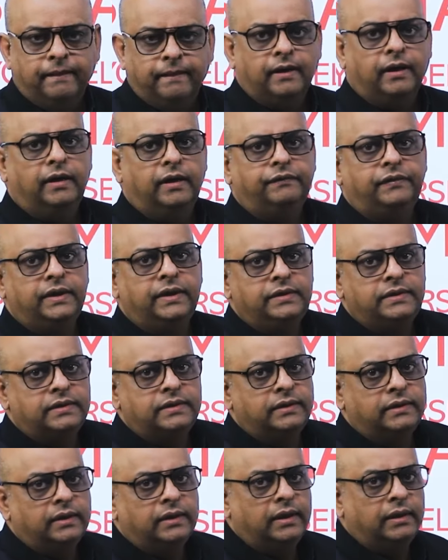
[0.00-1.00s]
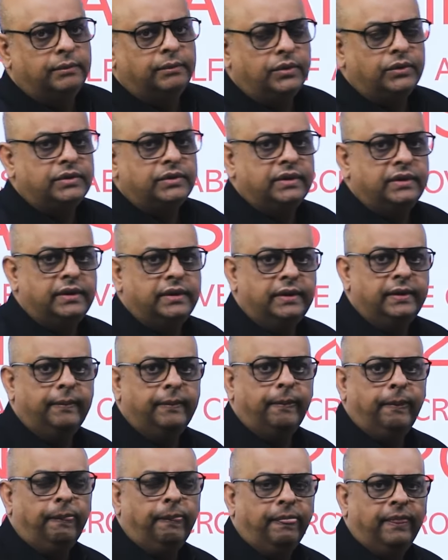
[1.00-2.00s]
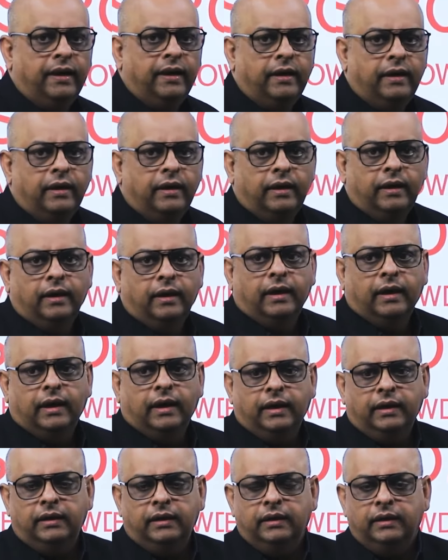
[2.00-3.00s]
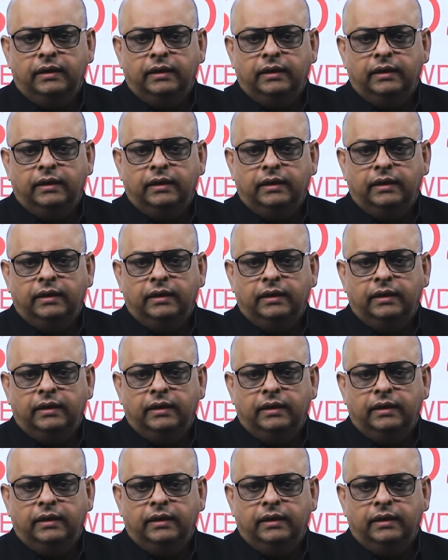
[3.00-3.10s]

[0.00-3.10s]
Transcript: Hi friends, I'm Manoj K. And